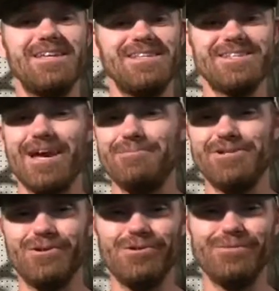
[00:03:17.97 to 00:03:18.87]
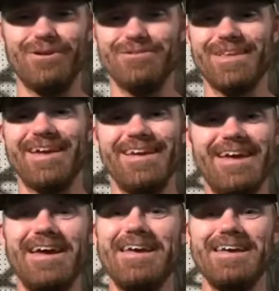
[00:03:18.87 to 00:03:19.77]
and each time he told them it was like
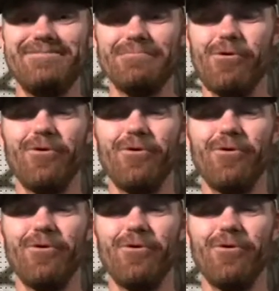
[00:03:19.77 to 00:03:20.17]
even